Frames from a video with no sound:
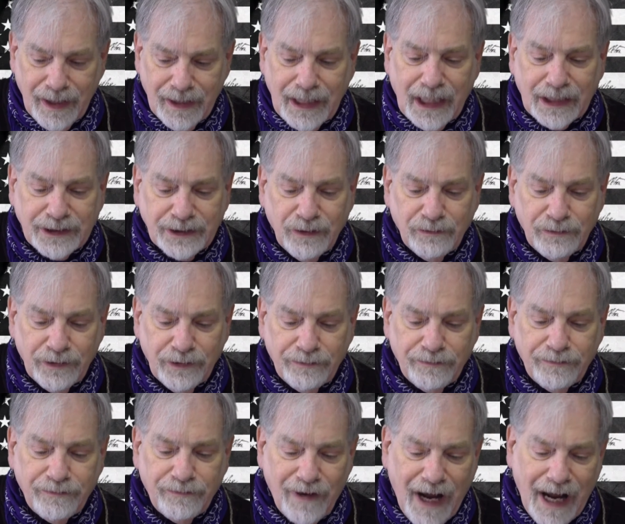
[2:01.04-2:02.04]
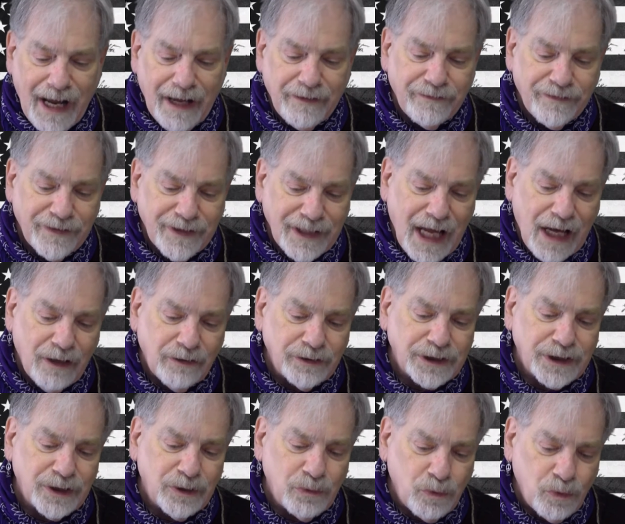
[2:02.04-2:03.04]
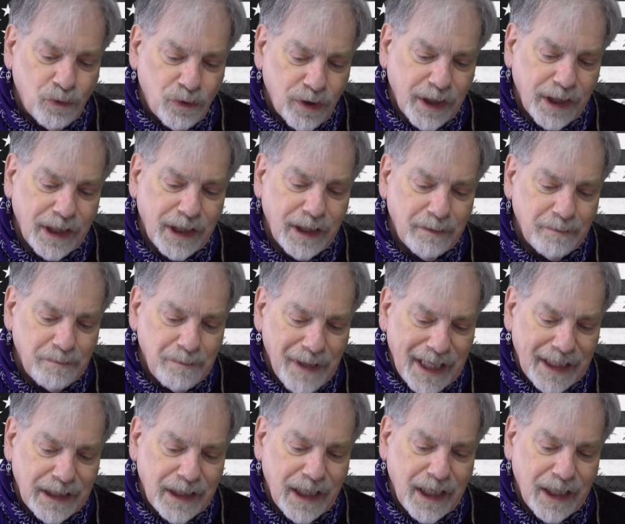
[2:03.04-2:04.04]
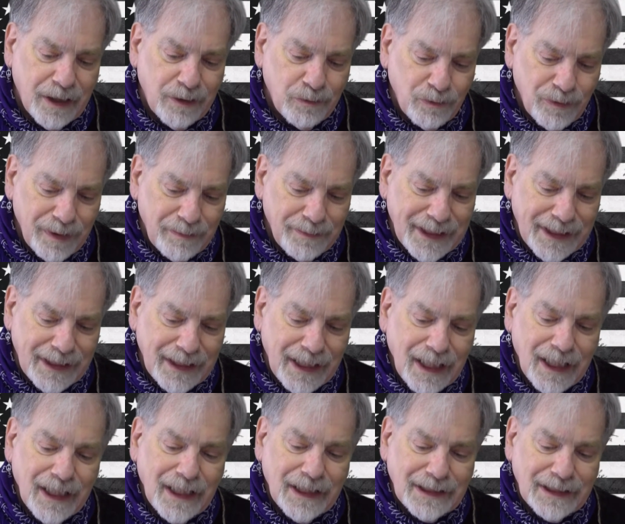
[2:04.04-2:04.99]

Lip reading: That's over 5,000 working men and women